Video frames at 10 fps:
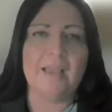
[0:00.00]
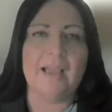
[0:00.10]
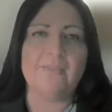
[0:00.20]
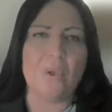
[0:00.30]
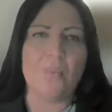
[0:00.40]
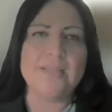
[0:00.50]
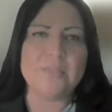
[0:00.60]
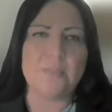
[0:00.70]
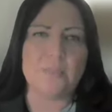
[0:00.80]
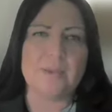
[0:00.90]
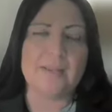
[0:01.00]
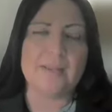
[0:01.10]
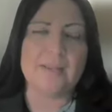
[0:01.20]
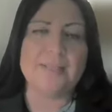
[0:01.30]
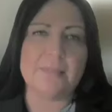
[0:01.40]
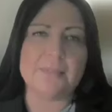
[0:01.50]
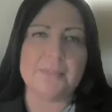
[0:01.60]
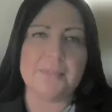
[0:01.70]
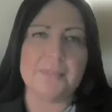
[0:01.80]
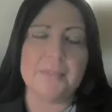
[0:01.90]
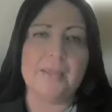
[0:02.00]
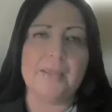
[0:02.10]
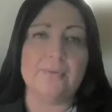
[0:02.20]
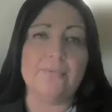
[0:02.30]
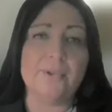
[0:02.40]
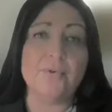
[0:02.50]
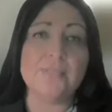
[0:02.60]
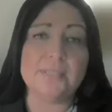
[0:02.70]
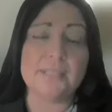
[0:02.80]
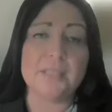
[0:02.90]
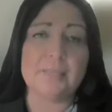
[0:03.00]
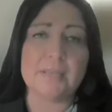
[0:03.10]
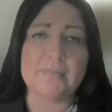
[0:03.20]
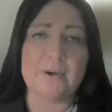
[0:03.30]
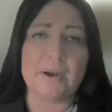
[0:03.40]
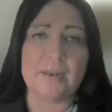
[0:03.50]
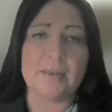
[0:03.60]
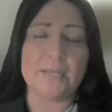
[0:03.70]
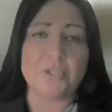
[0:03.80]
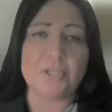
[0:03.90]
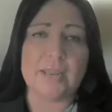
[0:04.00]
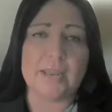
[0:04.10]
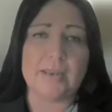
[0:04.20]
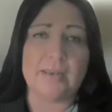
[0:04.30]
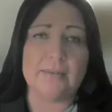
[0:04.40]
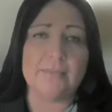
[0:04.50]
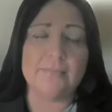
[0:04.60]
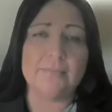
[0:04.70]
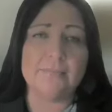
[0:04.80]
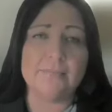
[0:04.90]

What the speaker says: I've always wanted to be able to infuse a little bit of our indigeneity.